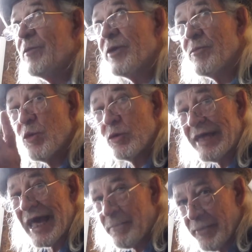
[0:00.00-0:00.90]
bit more
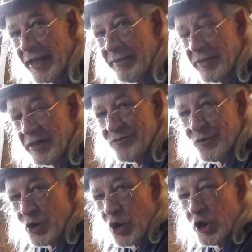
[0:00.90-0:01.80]
deck paint, because I've
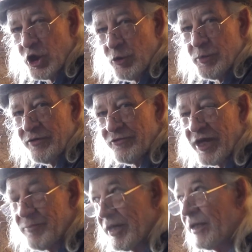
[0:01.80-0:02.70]
only got a little bit of
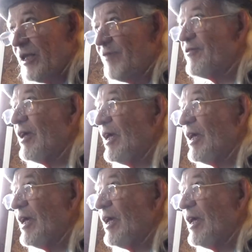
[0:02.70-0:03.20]
deck paint left,